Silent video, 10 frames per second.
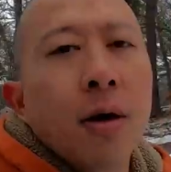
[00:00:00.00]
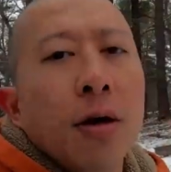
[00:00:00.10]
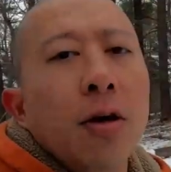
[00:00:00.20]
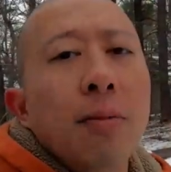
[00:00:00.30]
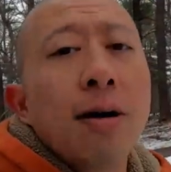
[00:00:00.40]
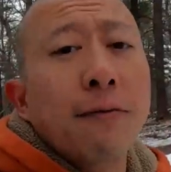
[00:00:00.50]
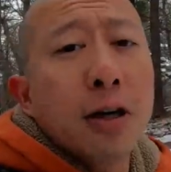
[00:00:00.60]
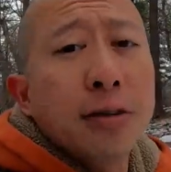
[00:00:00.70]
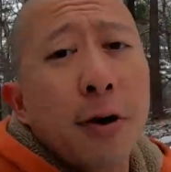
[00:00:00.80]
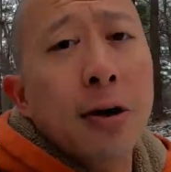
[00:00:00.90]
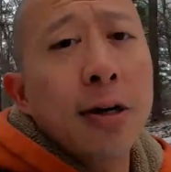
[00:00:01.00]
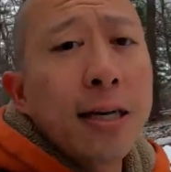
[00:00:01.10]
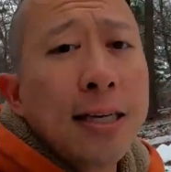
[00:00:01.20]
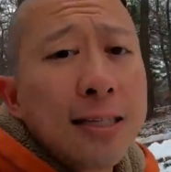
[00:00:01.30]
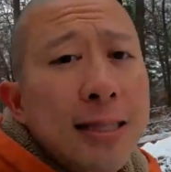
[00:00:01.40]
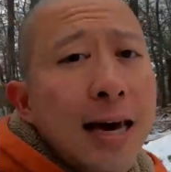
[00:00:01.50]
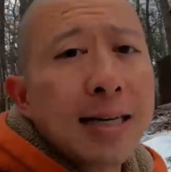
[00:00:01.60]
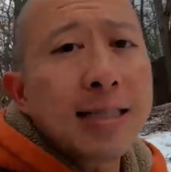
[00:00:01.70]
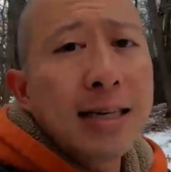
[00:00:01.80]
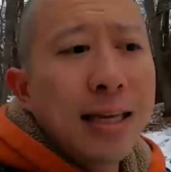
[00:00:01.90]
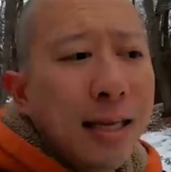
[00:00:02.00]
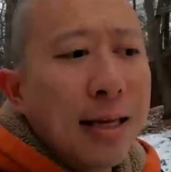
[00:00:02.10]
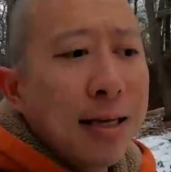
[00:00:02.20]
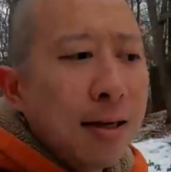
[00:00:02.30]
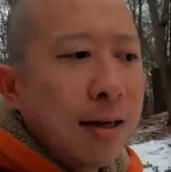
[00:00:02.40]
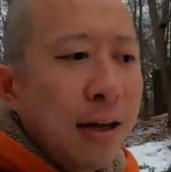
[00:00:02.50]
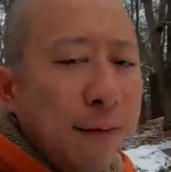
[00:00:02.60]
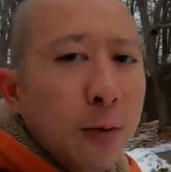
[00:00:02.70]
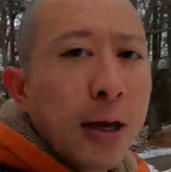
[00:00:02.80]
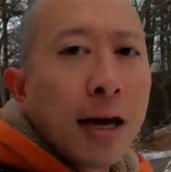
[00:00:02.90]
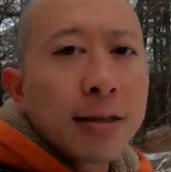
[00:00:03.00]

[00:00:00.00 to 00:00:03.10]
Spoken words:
You know, my philosophy on it is that if you can't